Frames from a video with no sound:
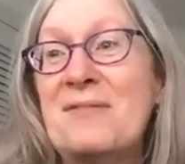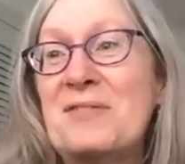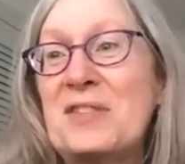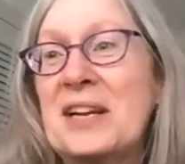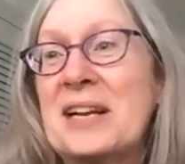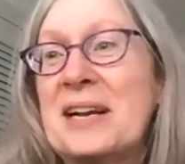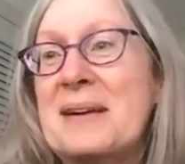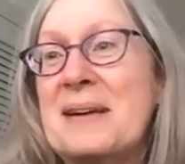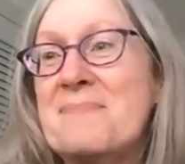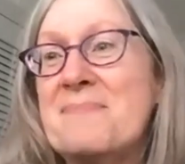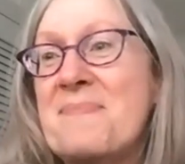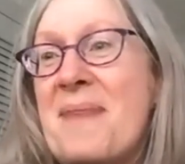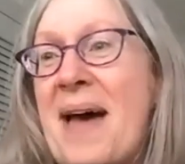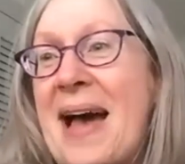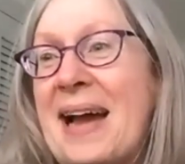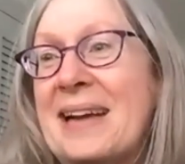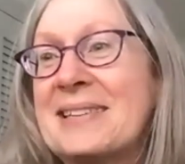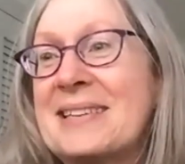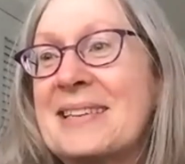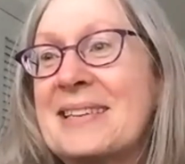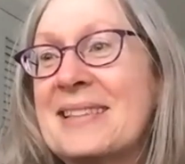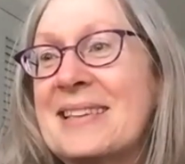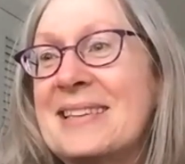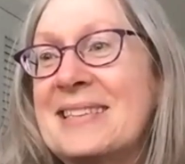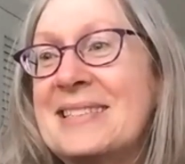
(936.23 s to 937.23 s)
to come back
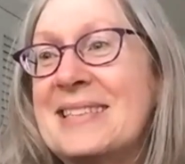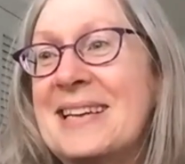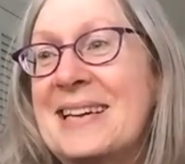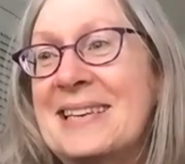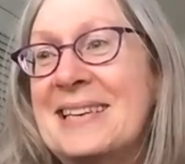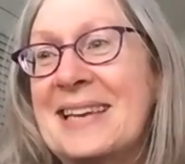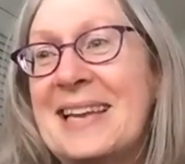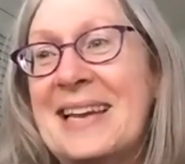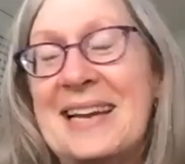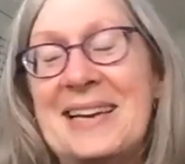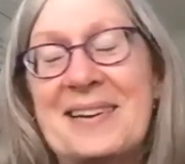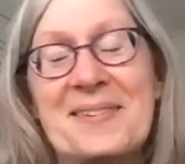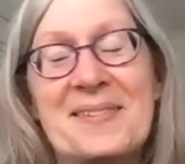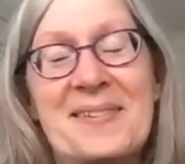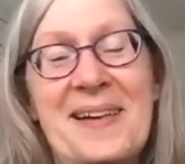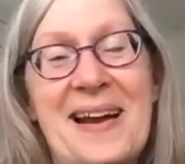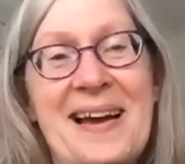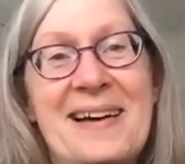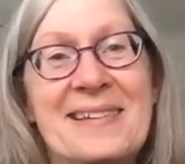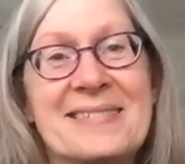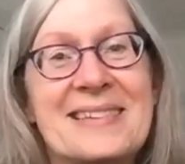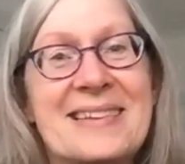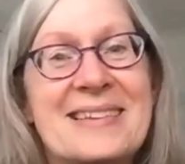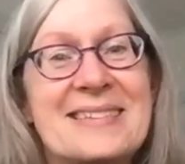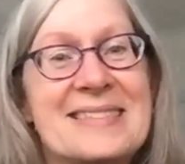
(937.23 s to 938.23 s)
to the done later
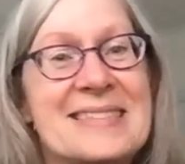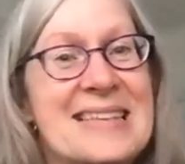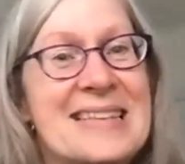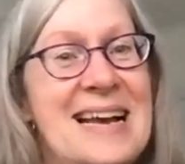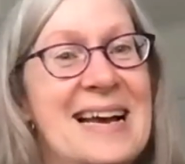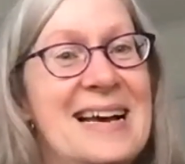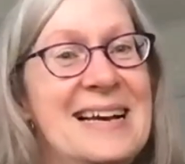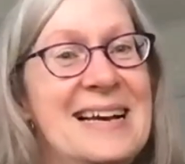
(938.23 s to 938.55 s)
round, because